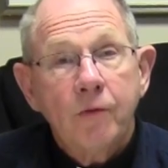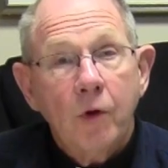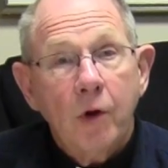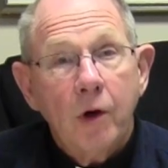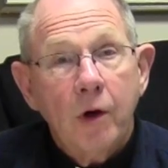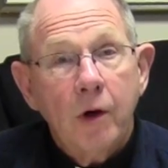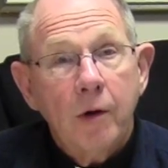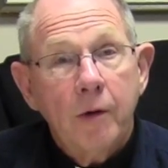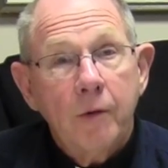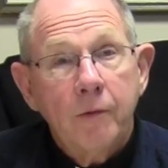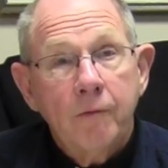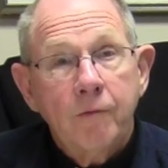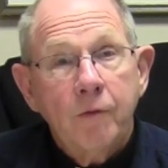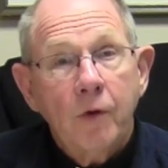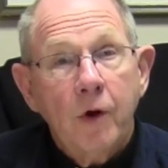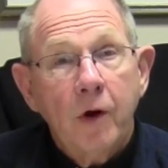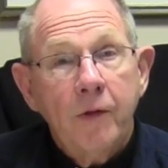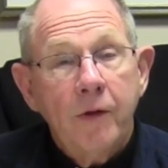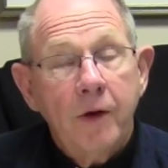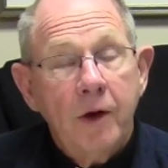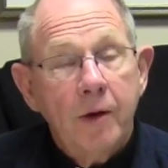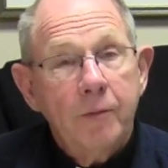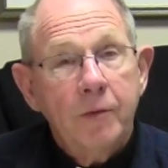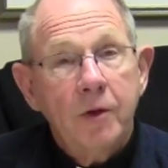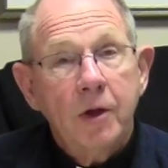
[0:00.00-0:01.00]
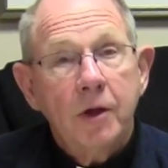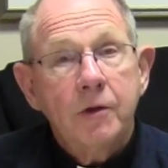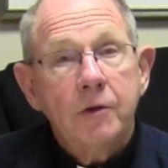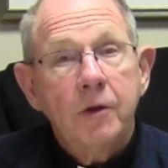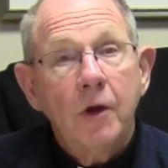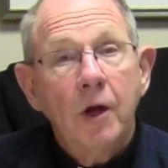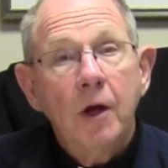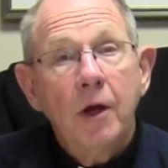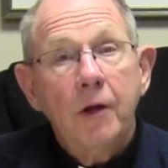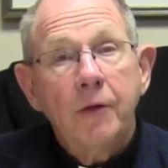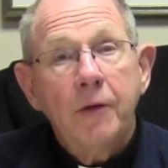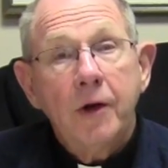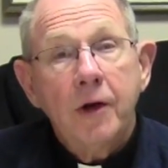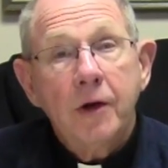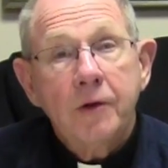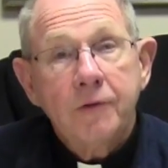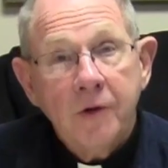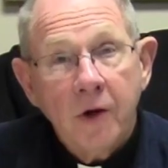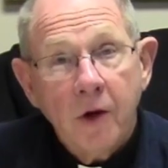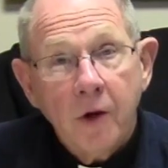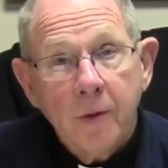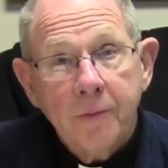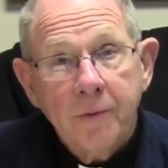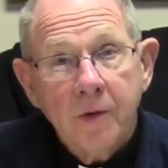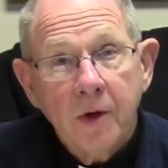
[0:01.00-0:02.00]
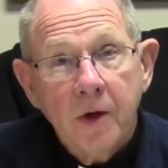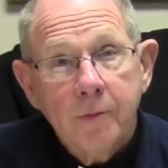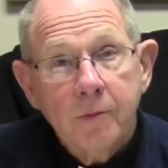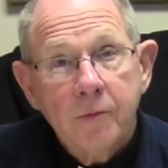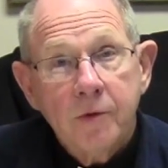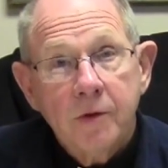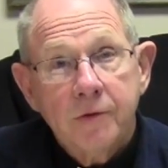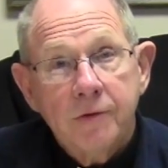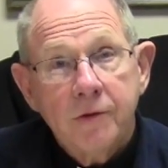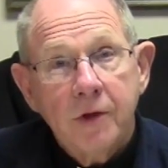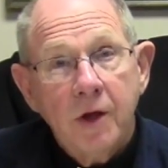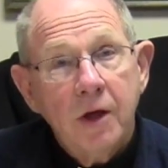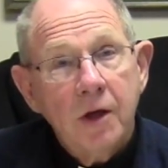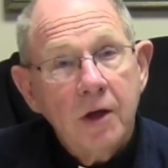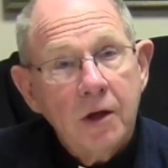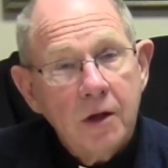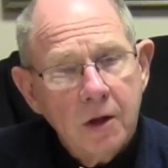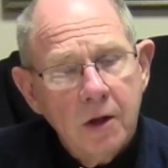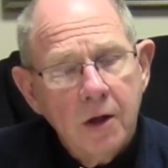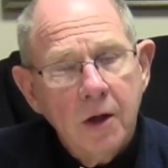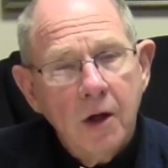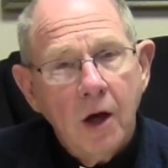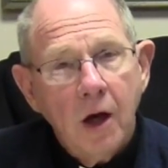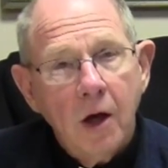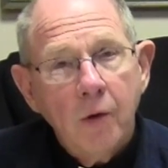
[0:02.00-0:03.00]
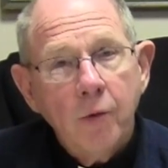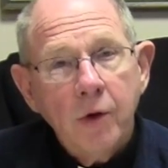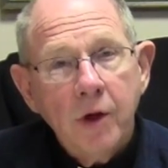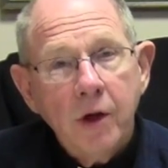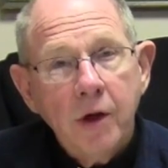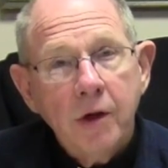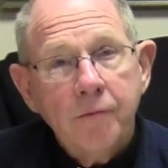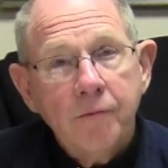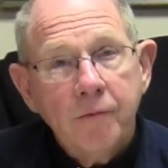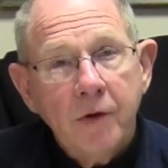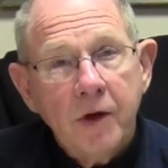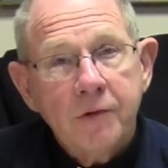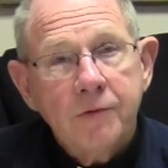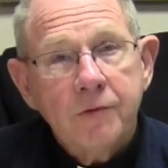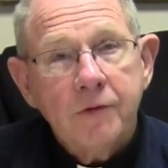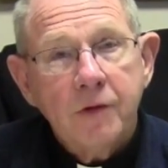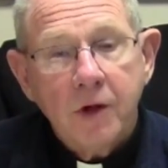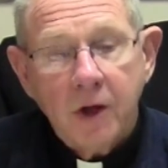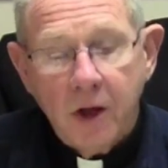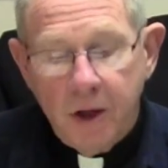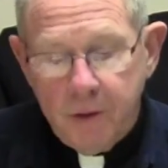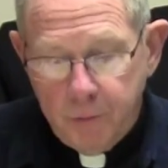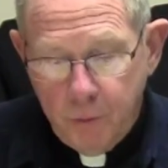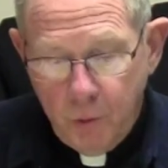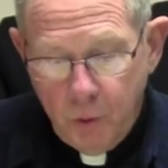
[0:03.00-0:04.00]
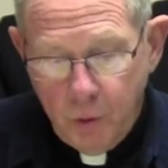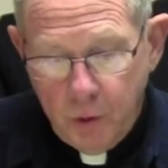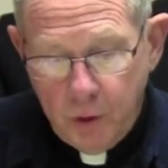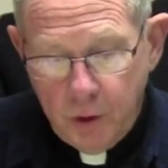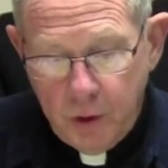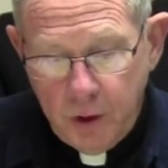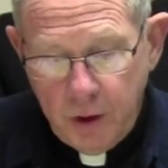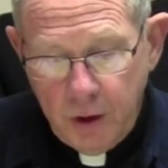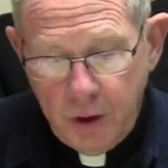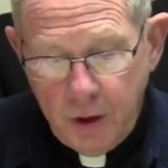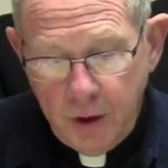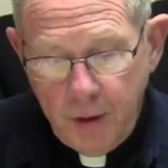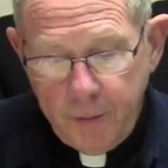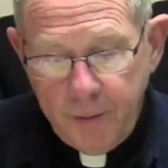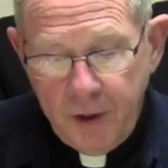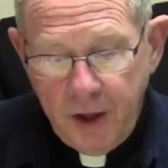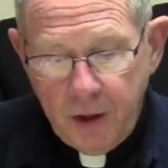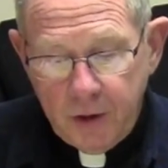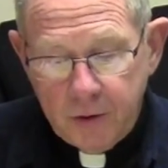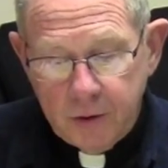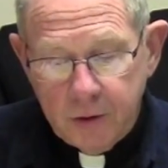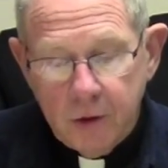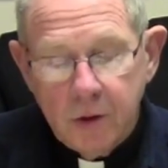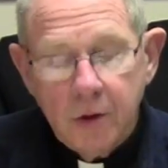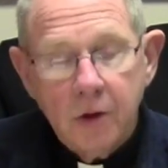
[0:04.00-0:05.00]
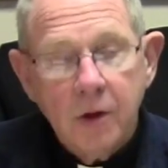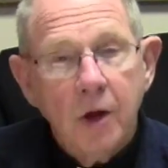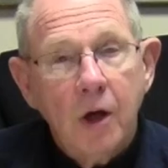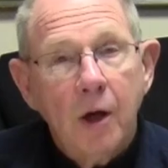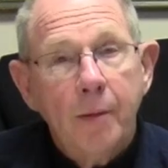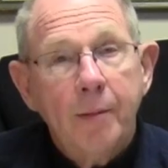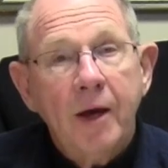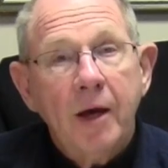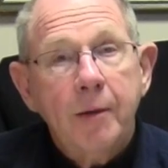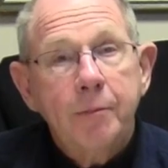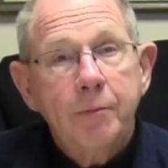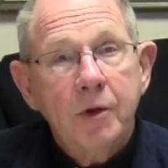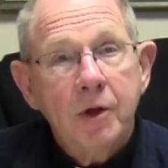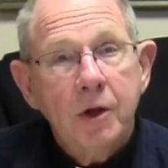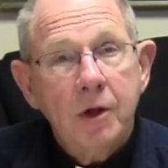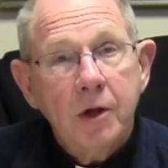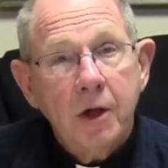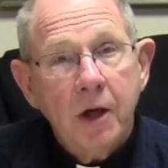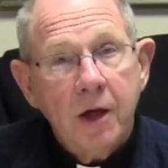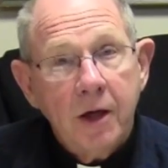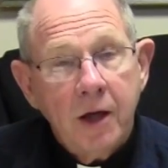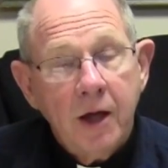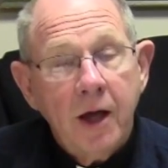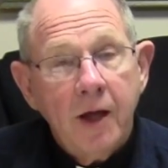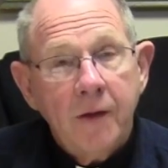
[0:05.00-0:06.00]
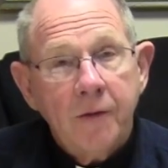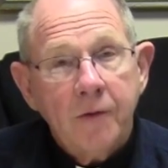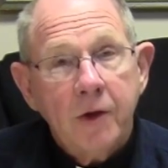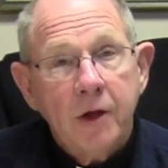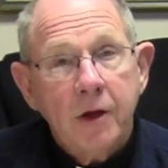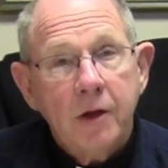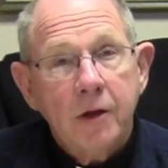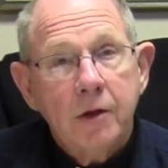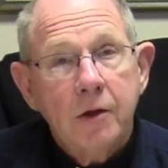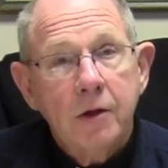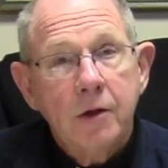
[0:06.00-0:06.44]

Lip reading: for them that has helped them to say, I want to investigate more about being a Catholic.